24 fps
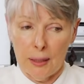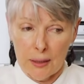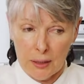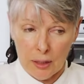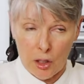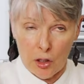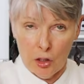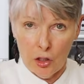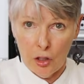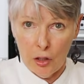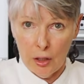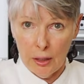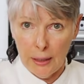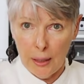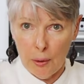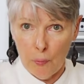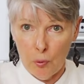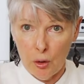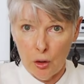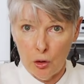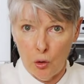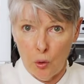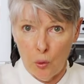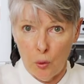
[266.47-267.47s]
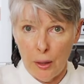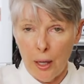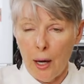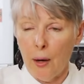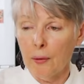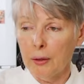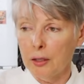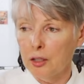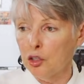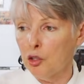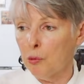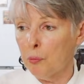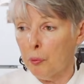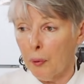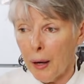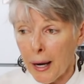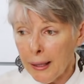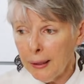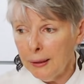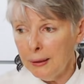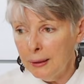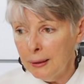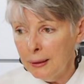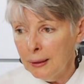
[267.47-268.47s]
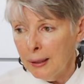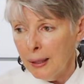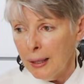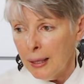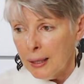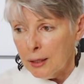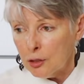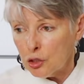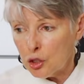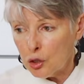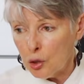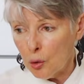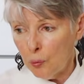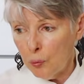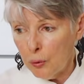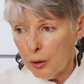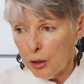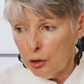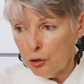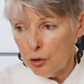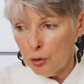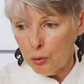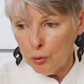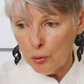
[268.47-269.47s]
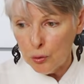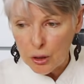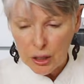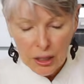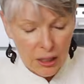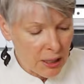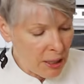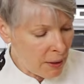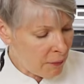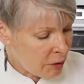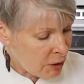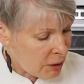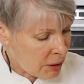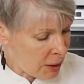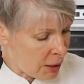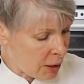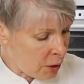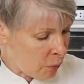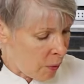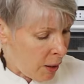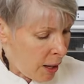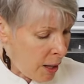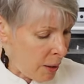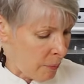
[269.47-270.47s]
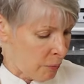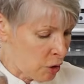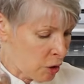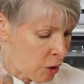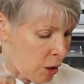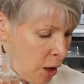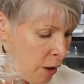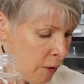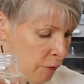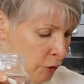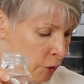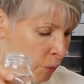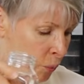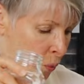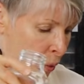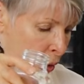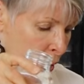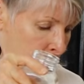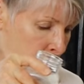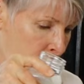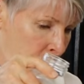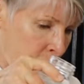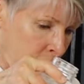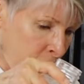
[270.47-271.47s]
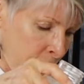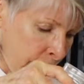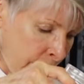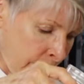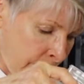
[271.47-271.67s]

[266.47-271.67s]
that will go now in the bread. So we do 70 grams of the water,